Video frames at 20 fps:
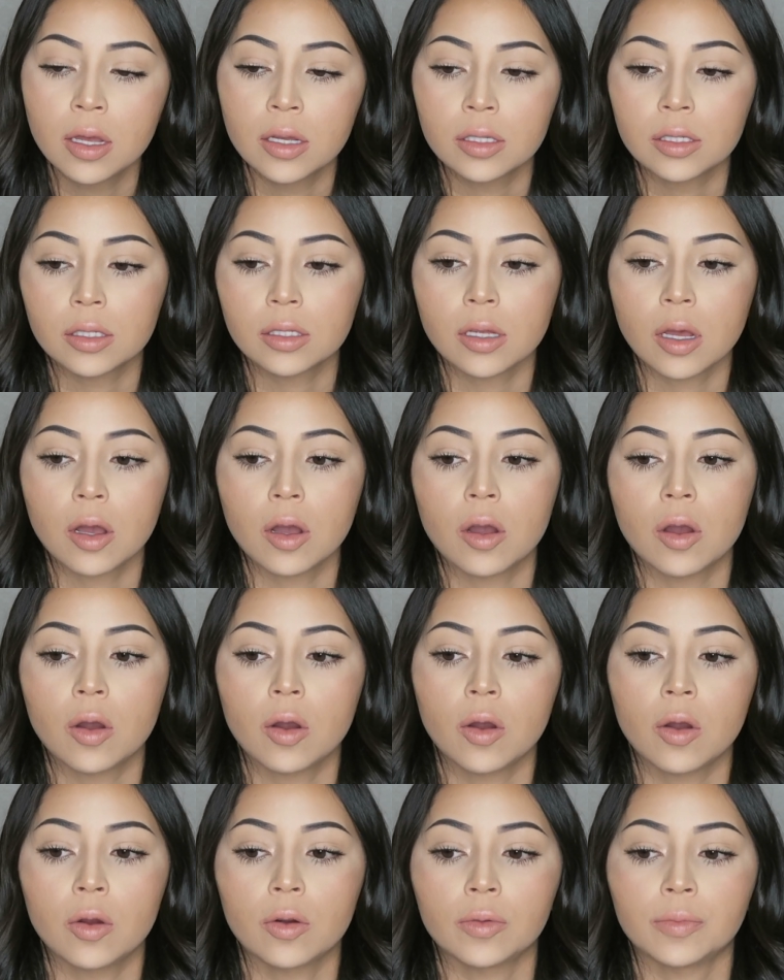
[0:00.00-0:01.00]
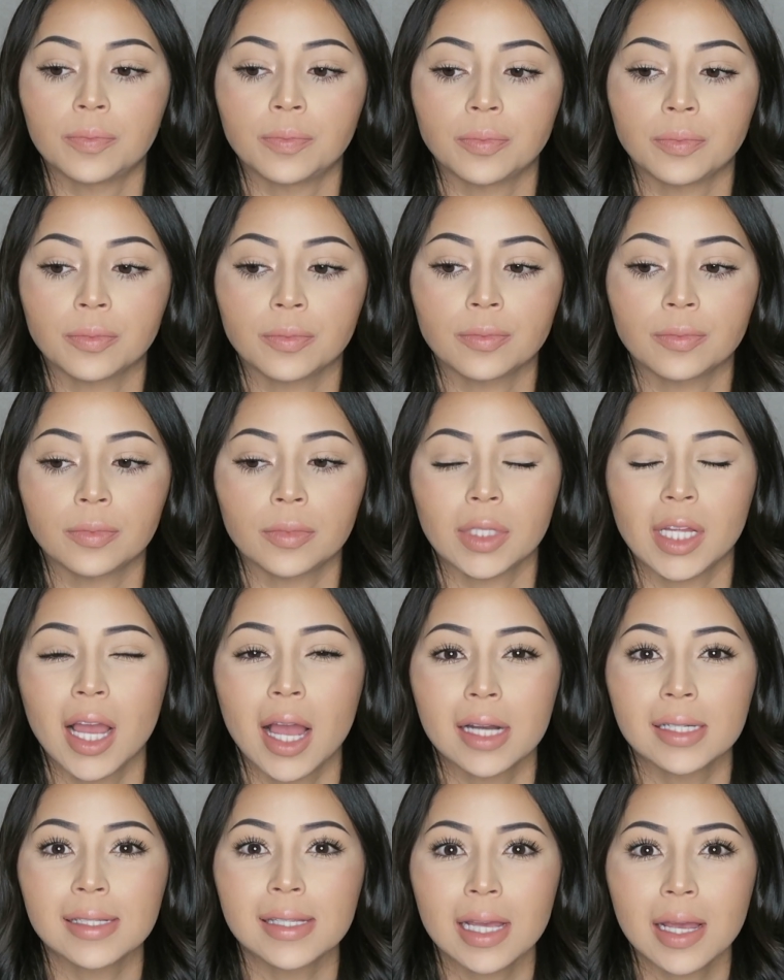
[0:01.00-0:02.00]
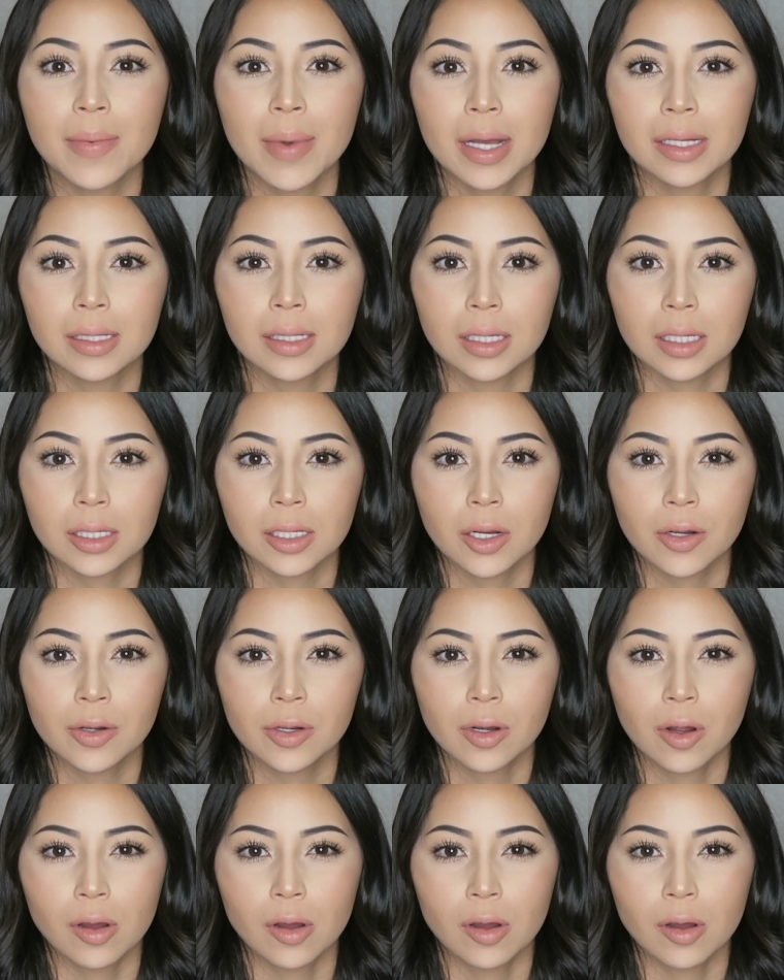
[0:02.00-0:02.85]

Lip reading: So yeah, I'd say about $600,